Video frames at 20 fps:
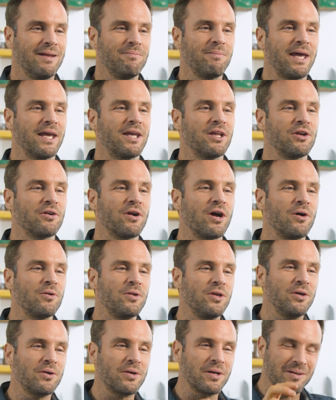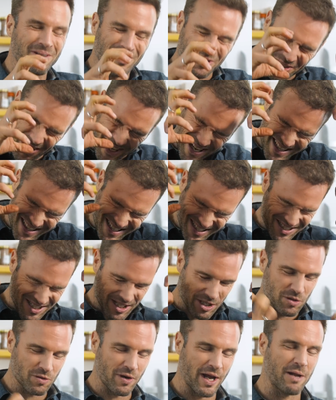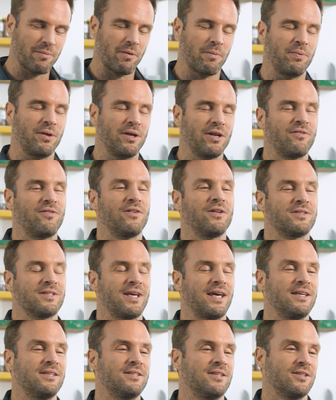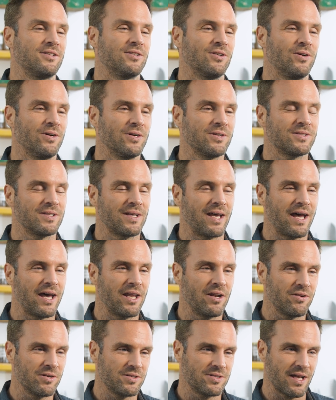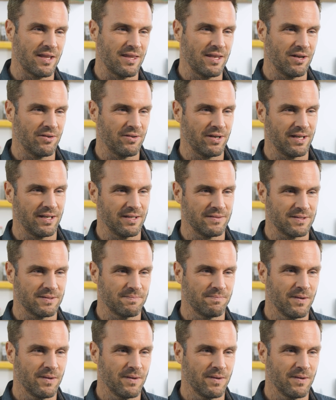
in making your own, you can create this incredible, beautiful, tasty sauce and understand the ingredients.